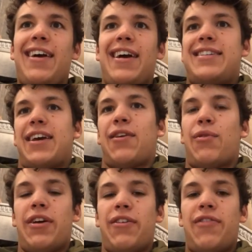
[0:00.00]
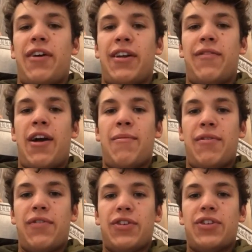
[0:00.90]
it's like a really fun
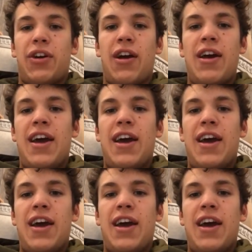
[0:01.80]
environment for sure.